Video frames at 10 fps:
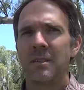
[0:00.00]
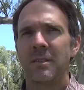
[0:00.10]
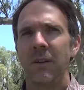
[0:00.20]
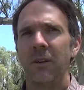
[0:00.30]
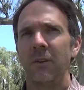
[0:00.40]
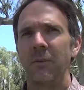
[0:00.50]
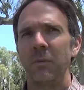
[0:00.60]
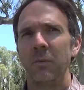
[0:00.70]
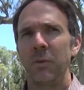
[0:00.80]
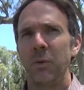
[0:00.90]
So
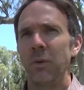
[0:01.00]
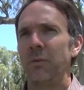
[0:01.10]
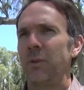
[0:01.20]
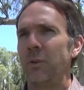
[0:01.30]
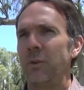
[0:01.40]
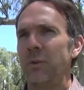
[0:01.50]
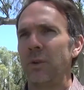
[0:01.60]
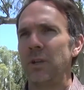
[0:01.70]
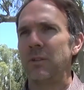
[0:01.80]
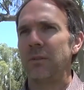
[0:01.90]
for all of the northern
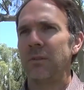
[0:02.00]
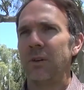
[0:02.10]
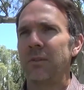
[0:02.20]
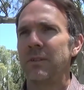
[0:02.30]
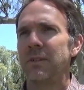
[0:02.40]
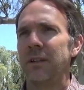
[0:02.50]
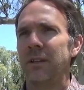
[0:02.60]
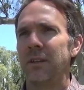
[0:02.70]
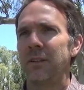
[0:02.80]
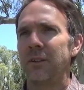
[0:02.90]
region,
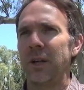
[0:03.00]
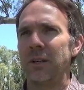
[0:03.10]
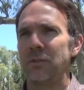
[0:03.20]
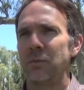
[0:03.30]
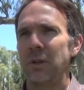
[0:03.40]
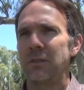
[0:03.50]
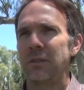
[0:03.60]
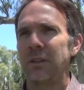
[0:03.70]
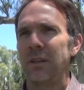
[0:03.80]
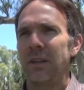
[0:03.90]
obviously the greatest
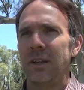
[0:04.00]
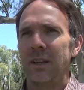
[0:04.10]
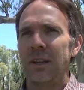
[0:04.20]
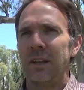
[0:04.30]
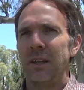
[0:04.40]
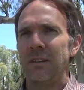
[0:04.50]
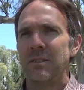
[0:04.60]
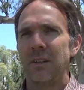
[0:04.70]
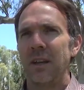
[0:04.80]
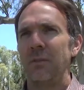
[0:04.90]
risk
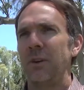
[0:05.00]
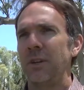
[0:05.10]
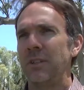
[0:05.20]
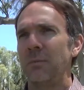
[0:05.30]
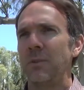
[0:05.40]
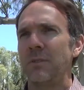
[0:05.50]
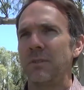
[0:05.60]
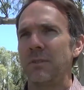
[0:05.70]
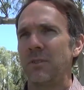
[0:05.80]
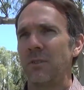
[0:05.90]
is to have high
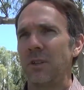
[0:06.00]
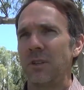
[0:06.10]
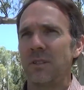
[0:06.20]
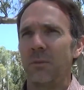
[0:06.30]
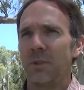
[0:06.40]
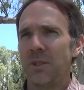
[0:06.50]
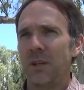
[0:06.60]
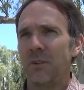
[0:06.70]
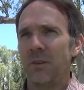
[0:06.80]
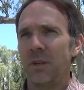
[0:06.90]
temperatures during December,
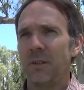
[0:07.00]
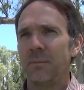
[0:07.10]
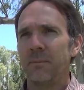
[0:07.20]
January,